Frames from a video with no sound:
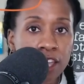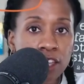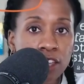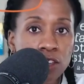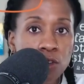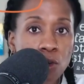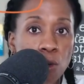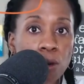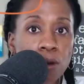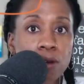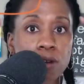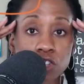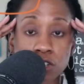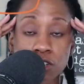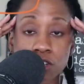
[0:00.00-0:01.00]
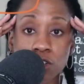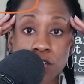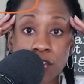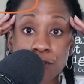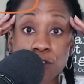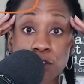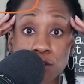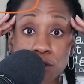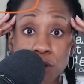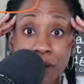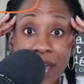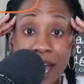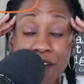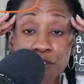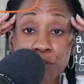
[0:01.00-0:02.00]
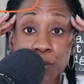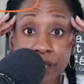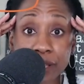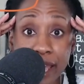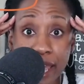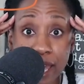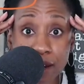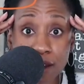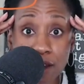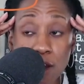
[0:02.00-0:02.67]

Your, if you don't have a plan,